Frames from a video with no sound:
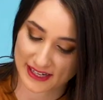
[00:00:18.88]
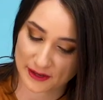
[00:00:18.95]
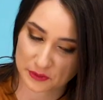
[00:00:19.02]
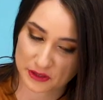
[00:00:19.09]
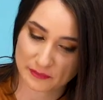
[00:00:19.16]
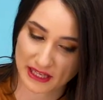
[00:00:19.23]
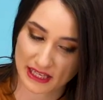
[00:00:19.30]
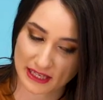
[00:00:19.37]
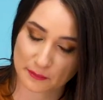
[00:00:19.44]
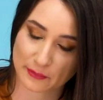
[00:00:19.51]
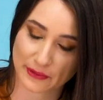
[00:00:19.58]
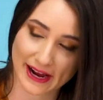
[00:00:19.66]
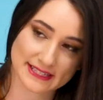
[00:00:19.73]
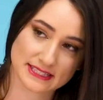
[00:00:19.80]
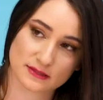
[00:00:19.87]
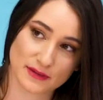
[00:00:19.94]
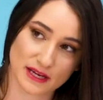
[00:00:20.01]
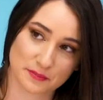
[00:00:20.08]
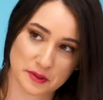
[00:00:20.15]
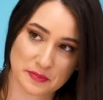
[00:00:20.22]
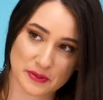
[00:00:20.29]
now we're making
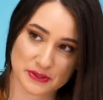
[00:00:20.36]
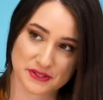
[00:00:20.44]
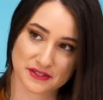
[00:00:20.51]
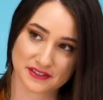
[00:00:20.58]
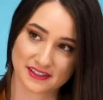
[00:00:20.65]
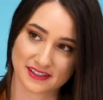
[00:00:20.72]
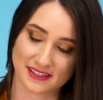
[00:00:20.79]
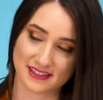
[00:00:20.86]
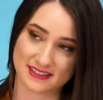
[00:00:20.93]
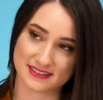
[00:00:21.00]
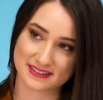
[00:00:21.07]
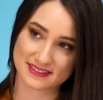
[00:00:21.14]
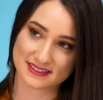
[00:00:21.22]
bridesmaid proposal cookies.